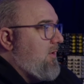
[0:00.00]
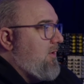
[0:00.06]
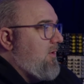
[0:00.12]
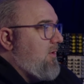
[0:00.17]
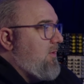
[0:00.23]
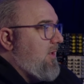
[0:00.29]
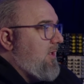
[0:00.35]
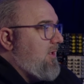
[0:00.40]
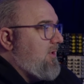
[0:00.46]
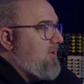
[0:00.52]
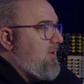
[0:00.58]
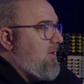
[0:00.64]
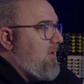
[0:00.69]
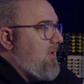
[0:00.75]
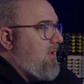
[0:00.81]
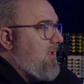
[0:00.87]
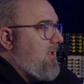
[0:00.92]
little quicker so
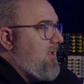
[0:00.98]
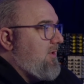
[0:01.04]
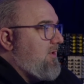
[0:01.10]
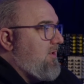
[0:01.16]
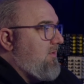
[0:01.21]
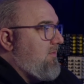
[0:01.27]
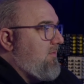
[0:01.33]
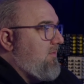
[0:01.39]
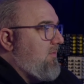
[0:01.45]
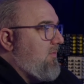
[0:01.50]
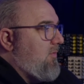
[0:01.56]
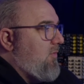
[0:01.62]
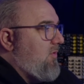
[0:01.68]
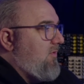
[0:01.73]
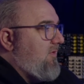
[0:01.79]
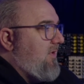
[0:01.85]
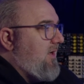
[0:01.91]
you can hear
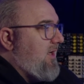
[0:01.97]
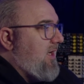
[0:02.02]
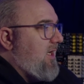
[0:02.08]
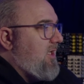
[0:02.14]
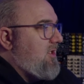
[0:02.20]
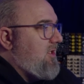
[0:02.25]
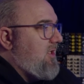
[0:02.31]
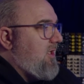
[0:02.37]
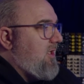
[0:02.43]
some variation here.